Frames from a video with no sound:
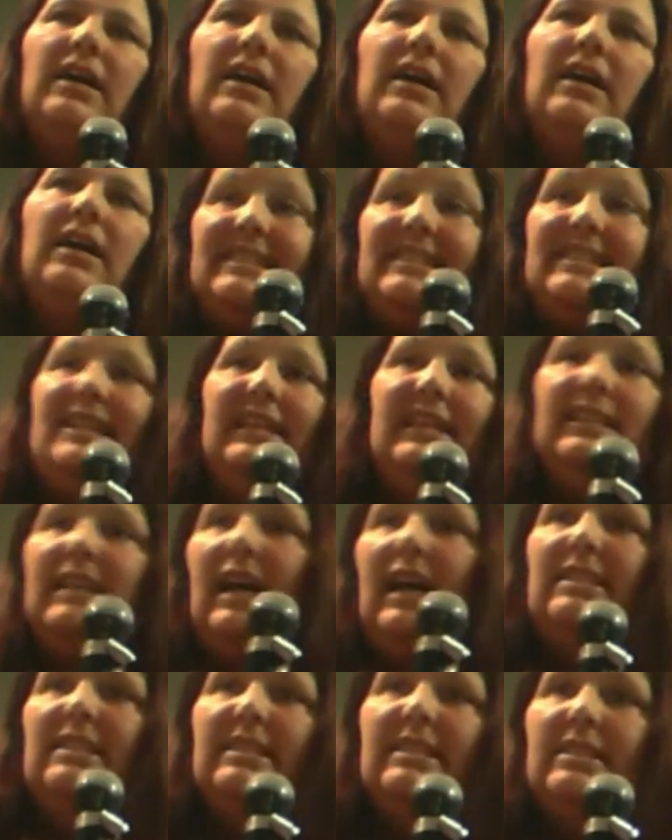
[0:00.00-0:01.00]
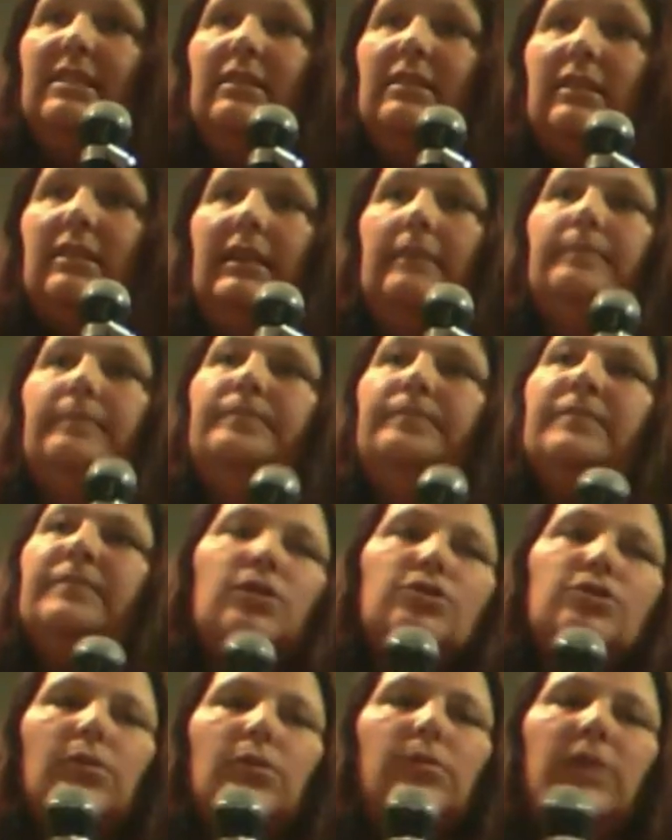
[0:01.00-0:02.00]
I see it constantly.
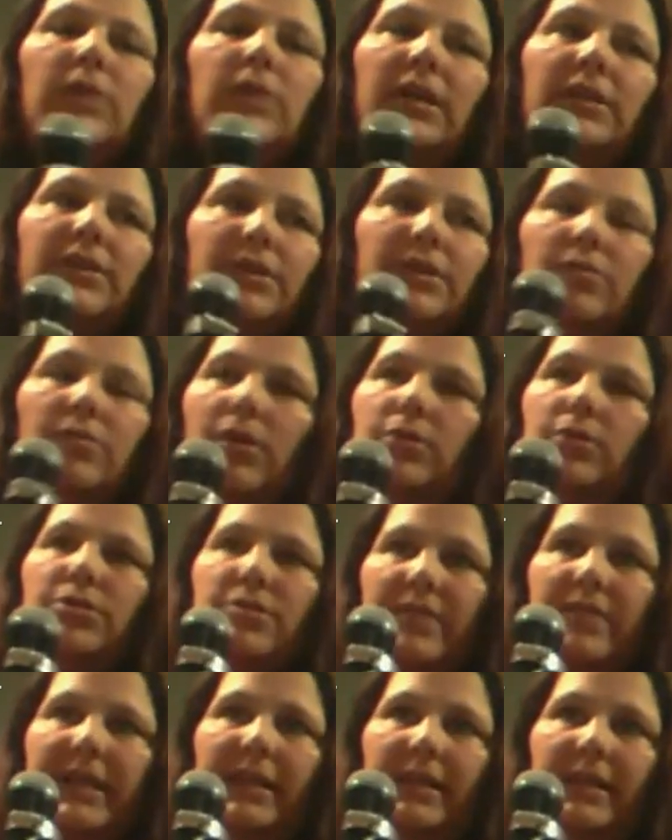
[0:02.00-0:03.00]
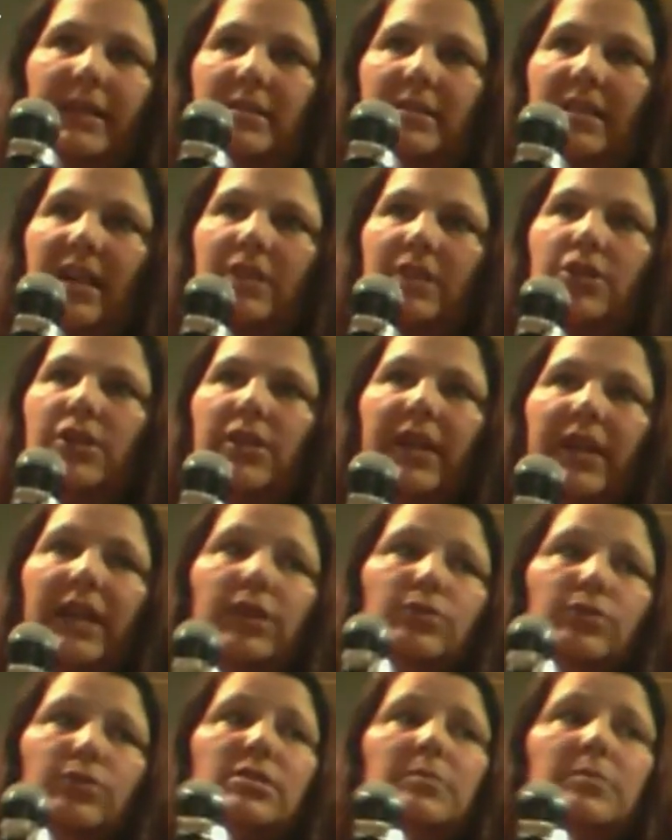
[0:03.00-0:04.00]
So the grocery section that
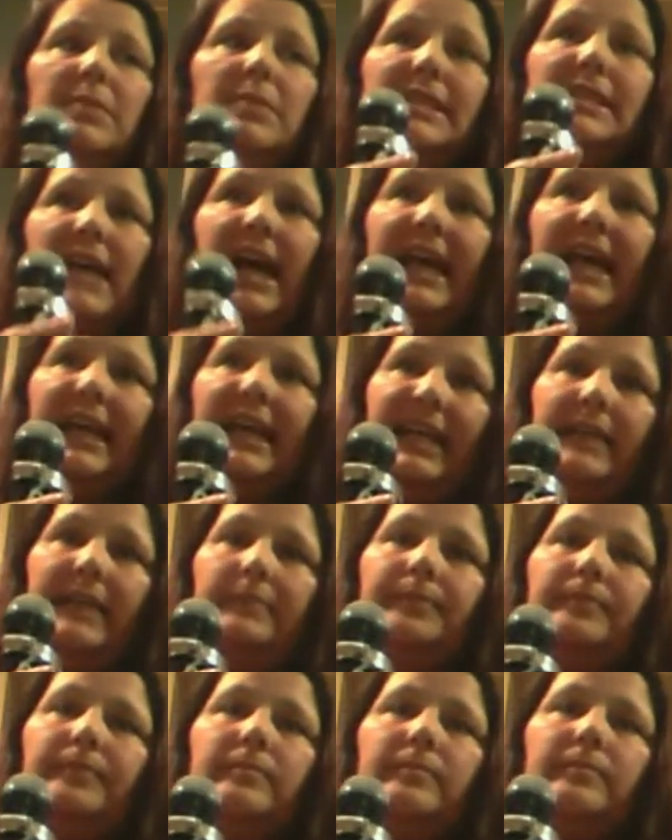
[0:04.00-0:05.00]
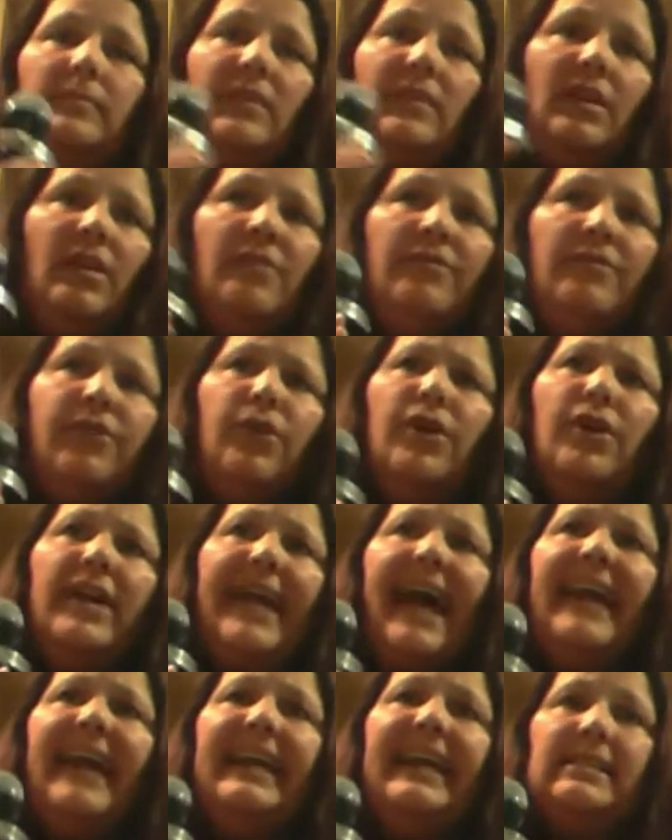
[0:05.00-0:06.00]
used to be tiny for
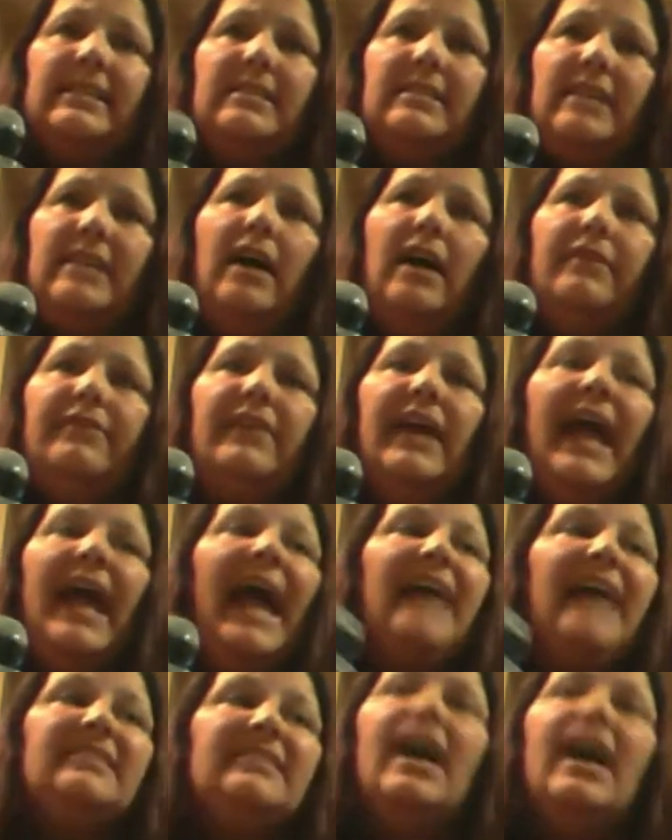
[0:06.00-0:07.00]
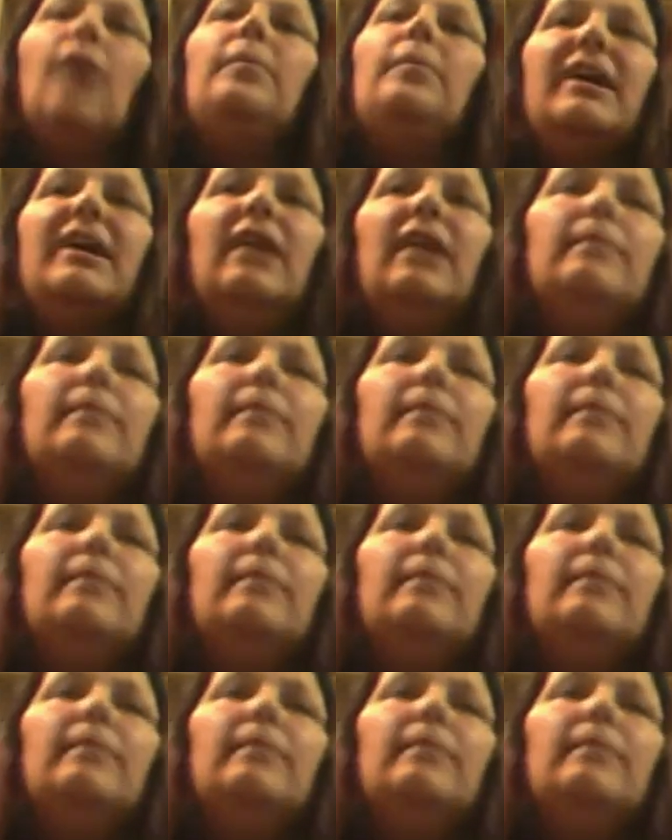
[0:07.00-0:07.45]
organic stuff has now become